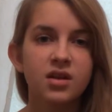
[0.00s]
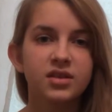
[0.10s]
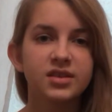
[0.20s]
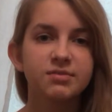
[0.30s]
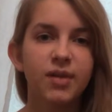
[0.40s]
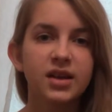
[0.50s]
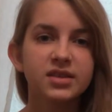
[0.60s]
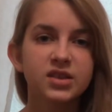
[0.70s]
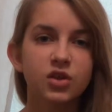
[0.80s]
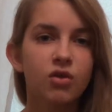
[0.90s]
Despite
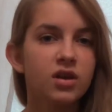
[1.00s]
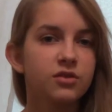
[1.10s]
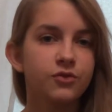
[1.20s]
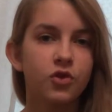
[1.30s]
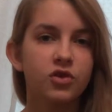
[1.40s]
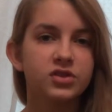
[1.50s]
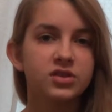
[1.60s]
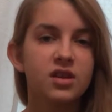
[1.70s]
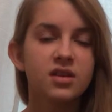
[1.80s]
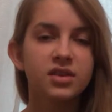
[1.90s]
snow and
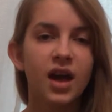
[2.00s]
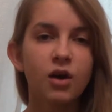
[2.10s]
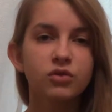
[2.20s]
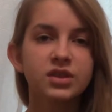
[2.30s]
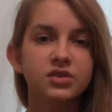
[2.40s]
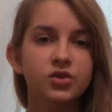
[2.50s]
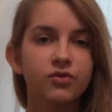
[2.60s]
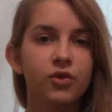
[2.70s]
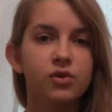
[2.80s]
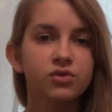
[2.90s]
frost, thousands
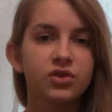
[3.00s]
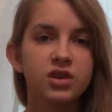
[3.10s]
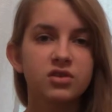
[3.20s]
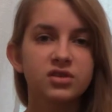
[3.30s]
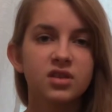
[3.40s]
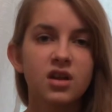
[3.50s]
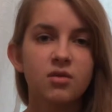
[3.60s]
of volunteers